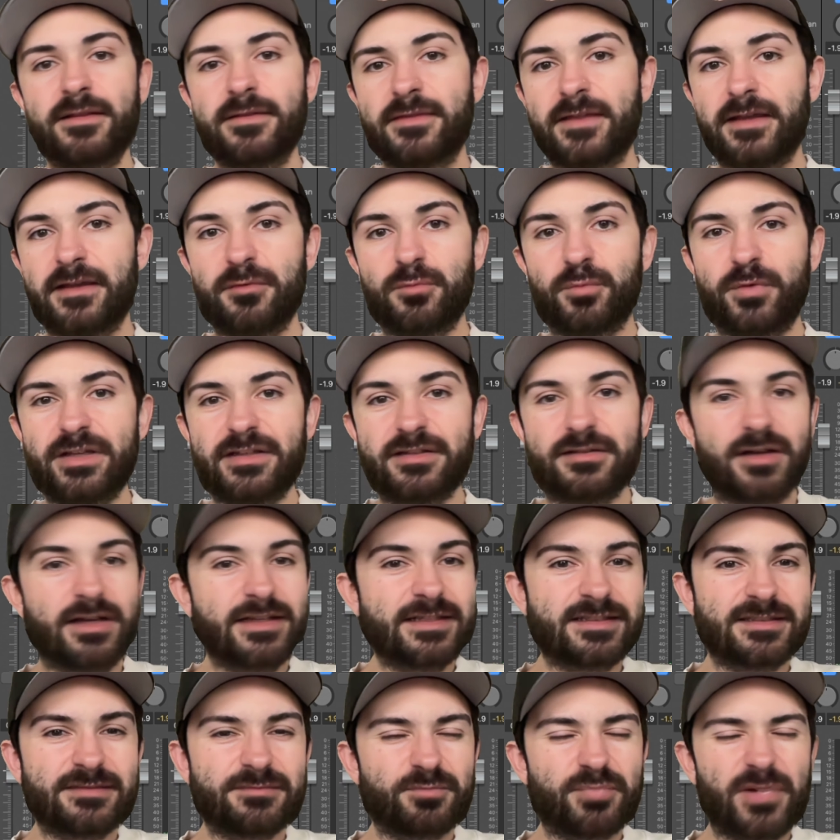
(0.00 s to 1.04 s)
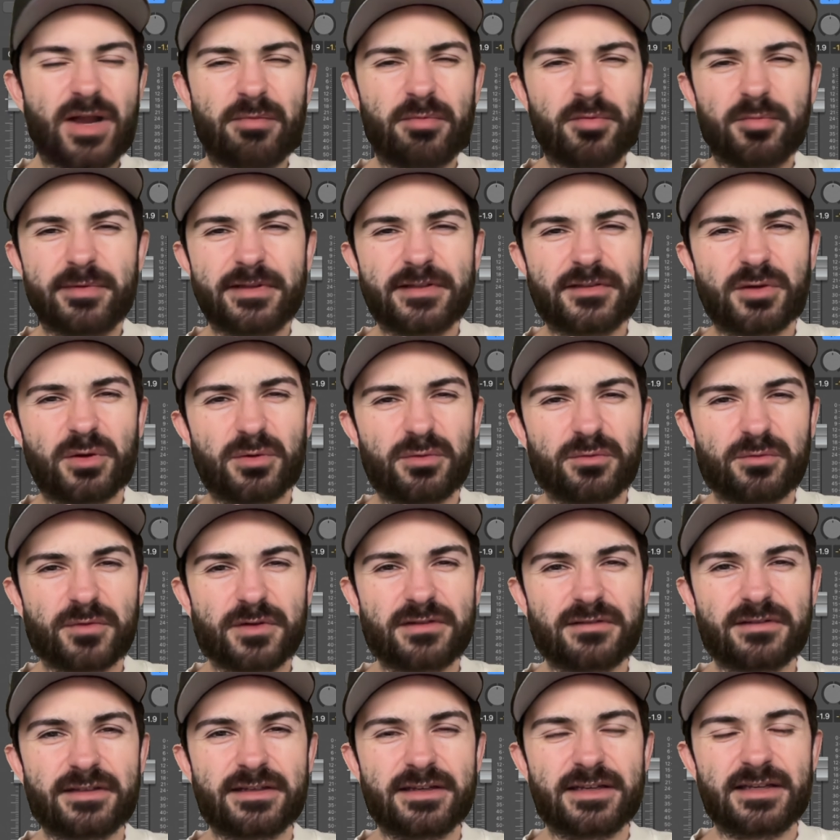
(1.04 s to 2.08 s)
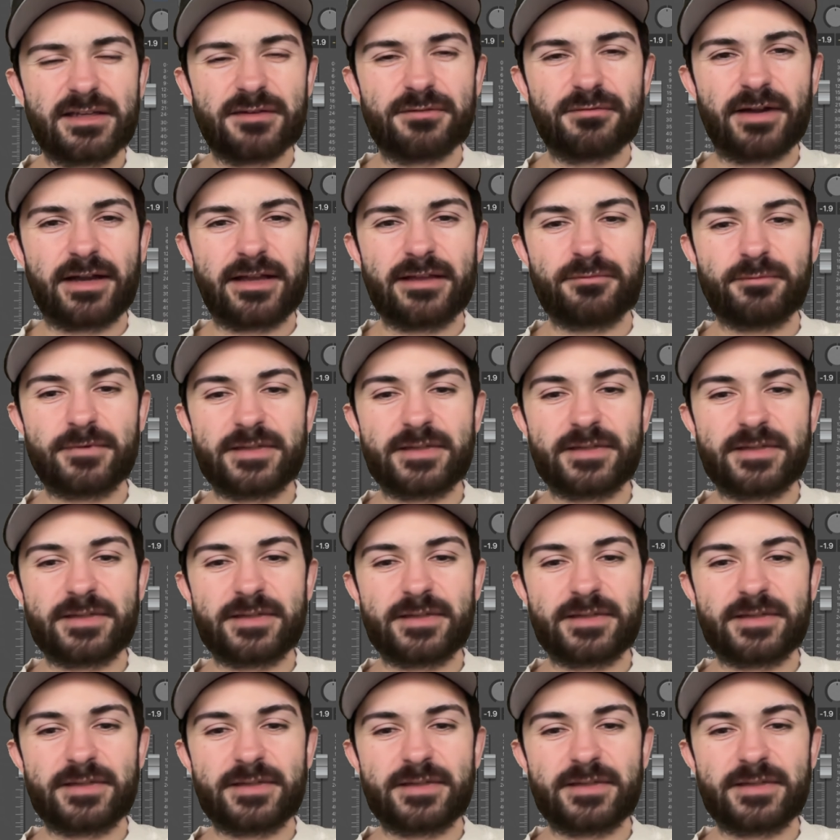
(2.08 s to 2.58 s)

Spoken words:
that we just probably don't really need, right?